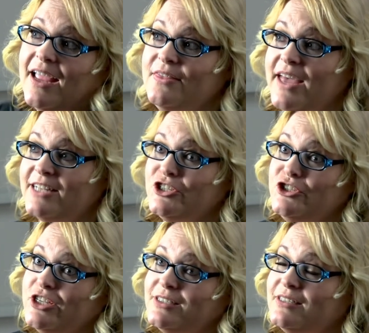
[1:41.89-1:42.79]
And that's
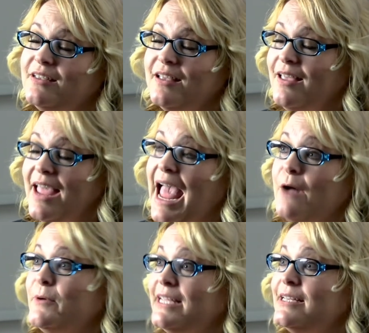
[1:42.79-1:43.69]
just
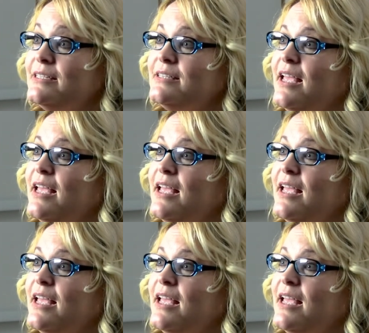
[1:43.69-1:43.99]
how it is.